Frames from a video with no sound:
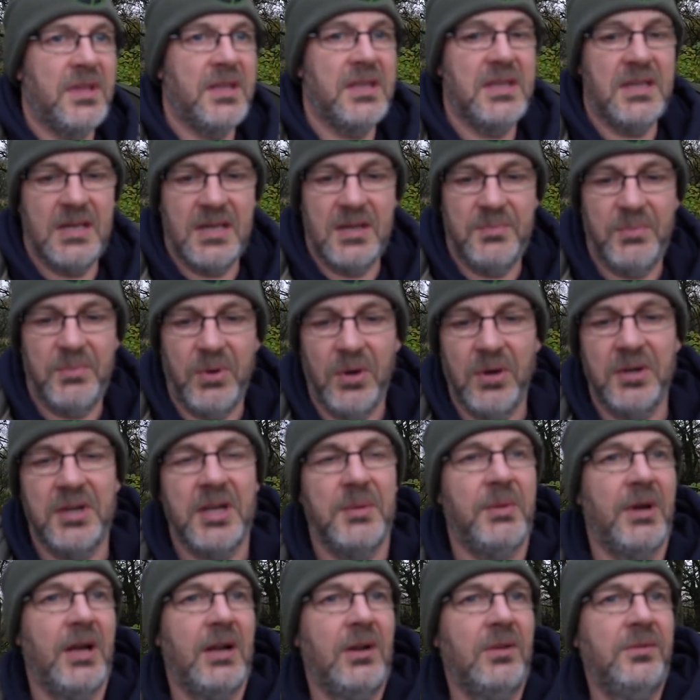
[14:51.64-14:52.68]
the
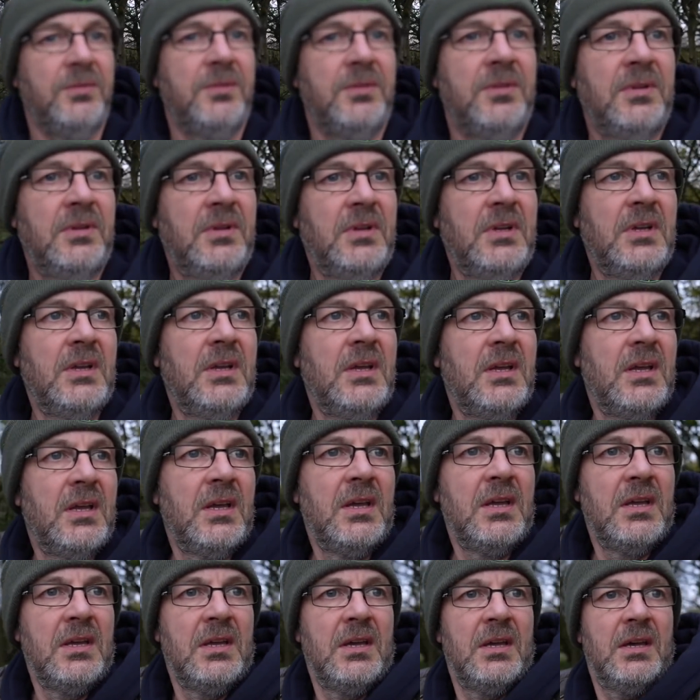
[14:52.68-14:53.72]
pineapple on.
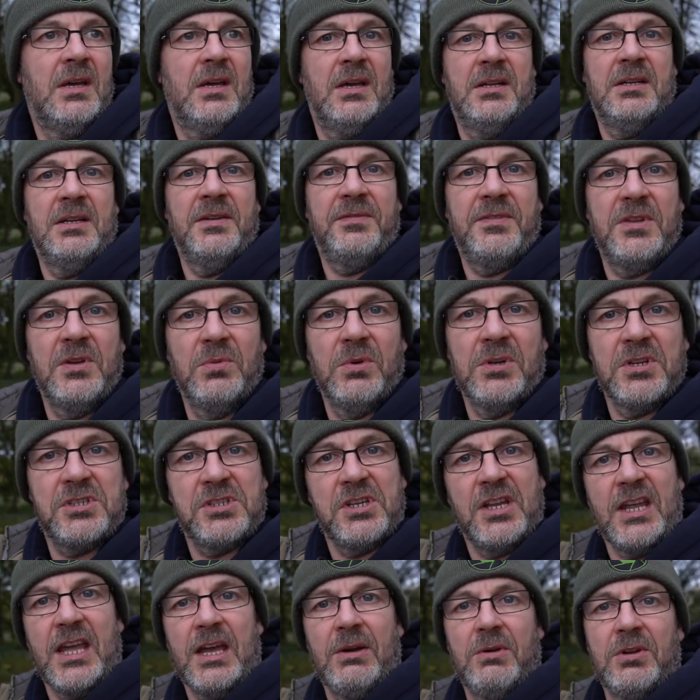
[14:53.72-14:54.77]
And if you want to
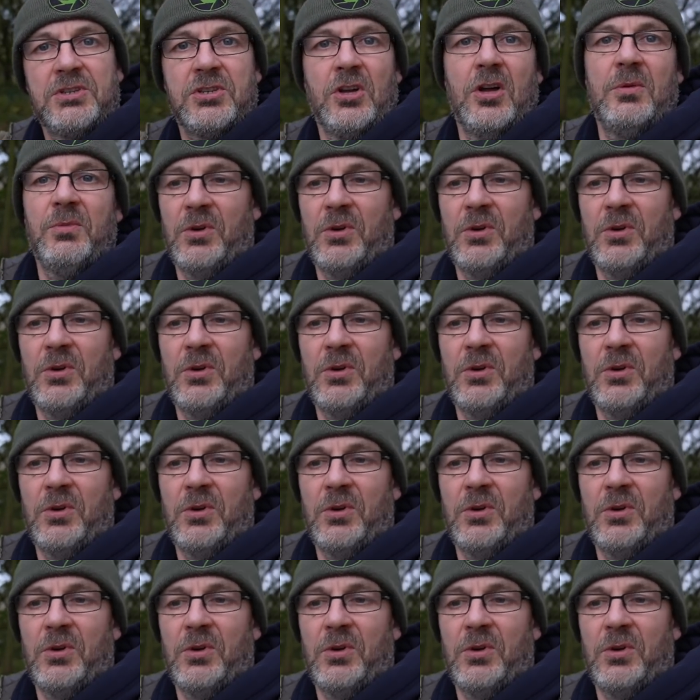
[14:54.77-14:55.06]
see how I tie